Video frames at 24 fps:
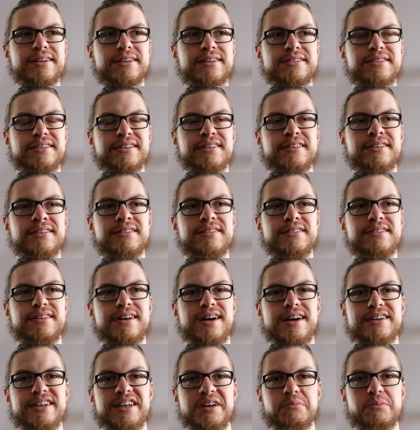since
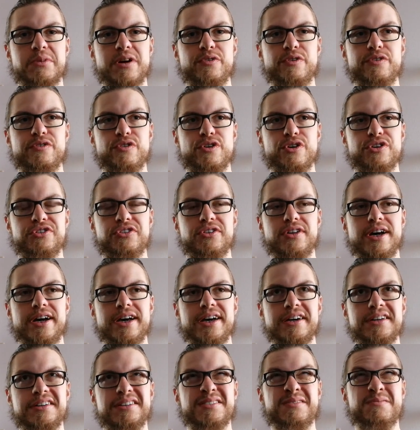starting my reverse
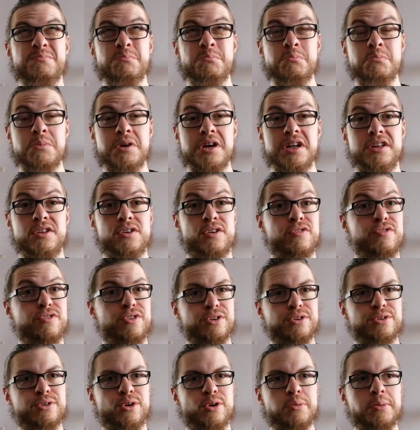diet mid of
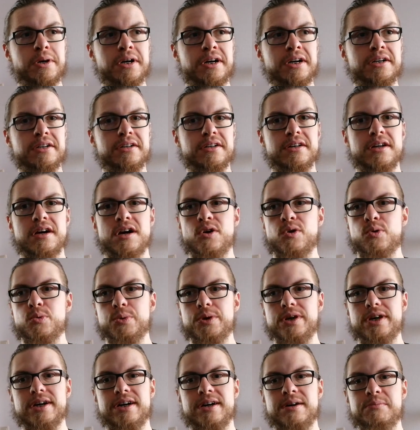October. Now
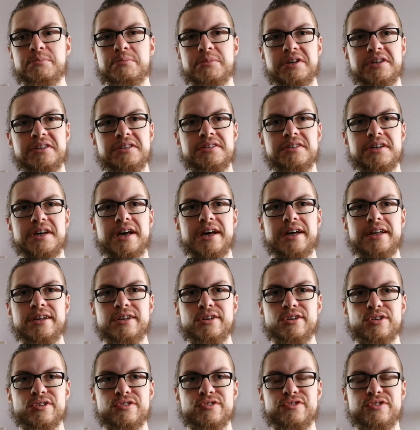we are
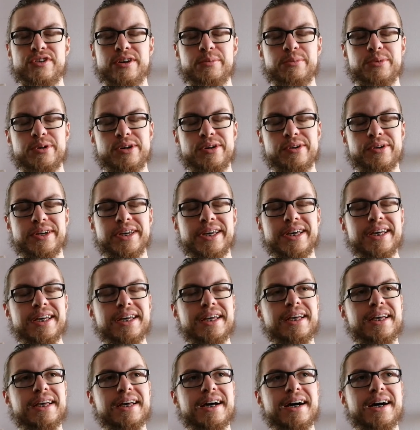mid-end of February.
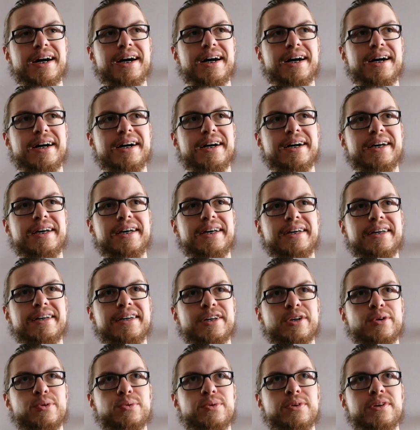I
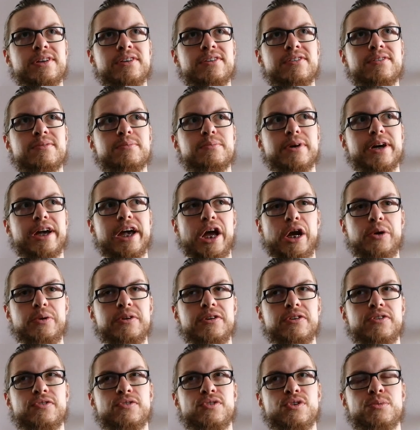increased my
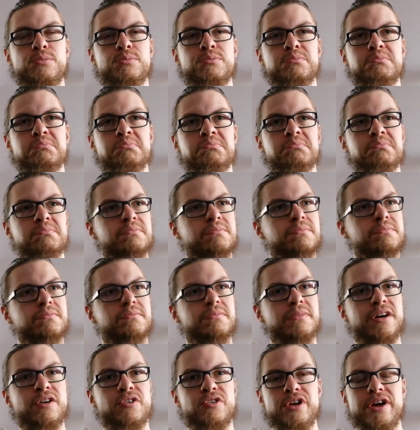calories from
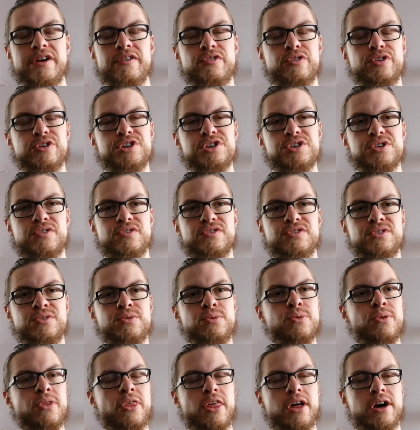on average of
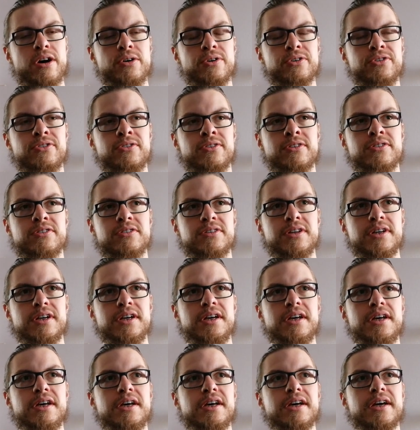2,000
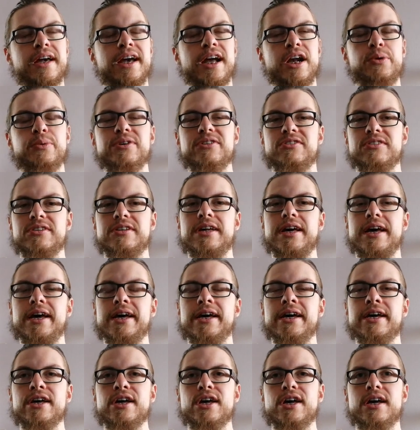calories a
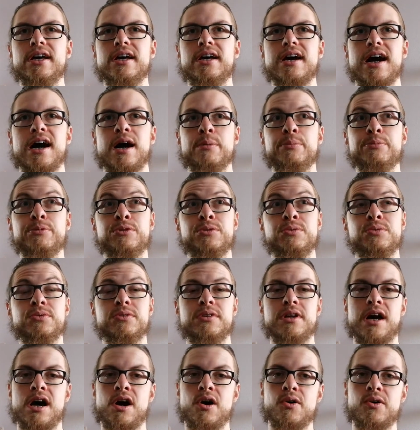day up to
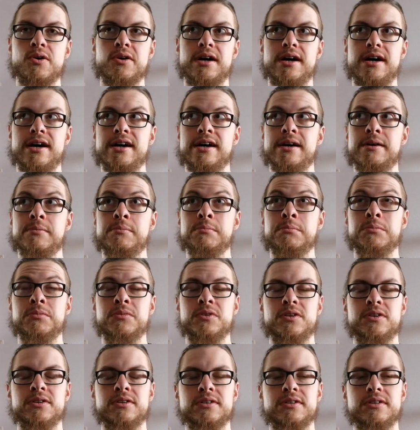now I'm
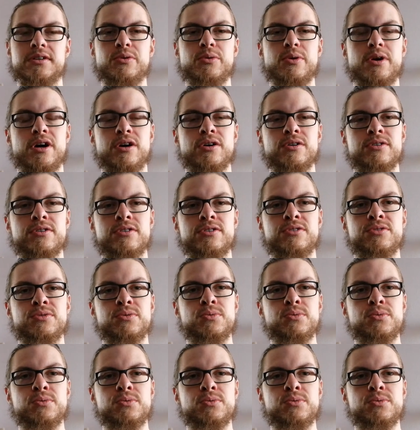around